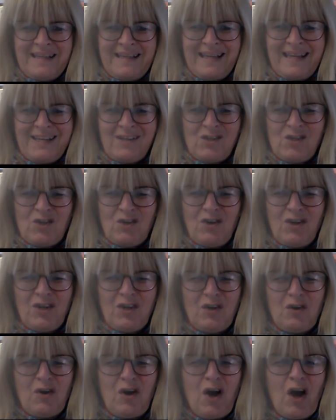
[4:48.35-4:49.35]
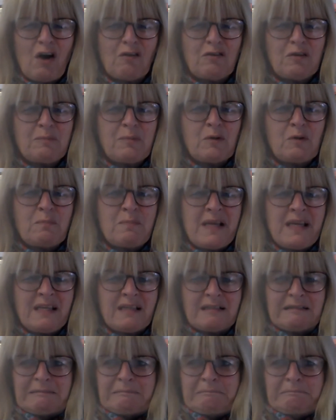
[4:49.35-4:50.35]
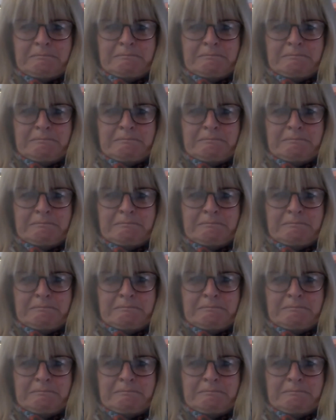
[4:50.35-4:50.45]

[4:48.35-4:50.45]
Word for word: Enjoy your horrible meal,